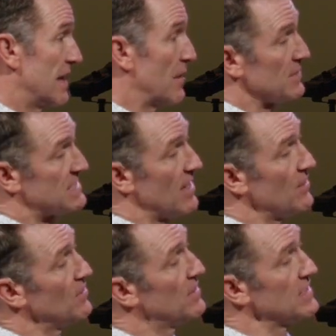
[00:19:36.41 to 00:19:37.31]
And I will
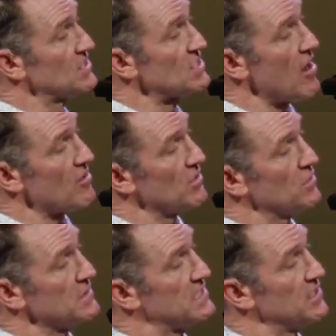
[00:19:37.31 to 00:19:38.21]
tell you that
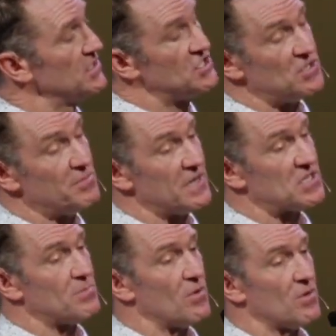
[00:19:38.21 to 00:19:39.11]
sorrow will teach you
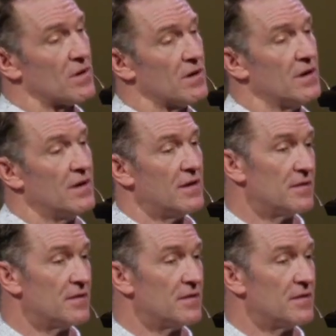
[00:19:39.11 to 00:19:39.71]
much more